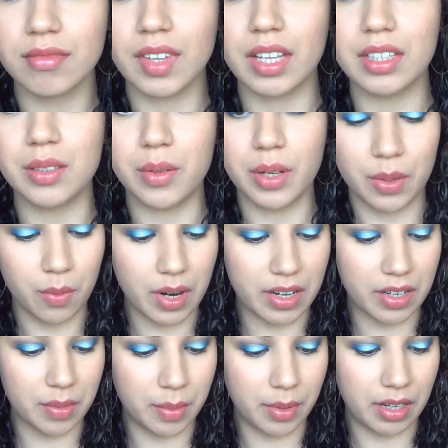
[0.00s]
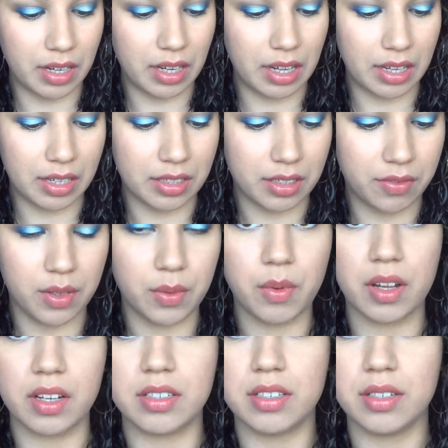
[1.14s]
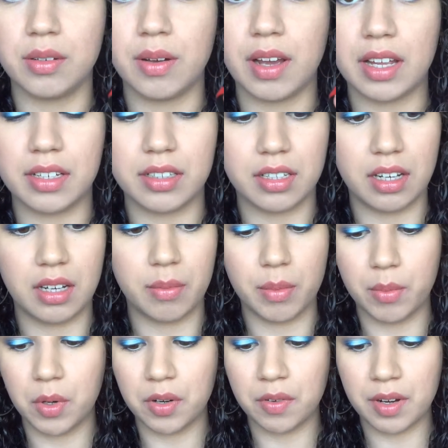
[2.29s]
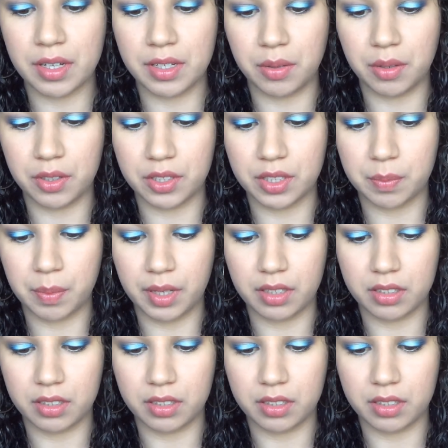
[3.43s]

It's quite wearable, and if you want to add a little bit more red you can just pick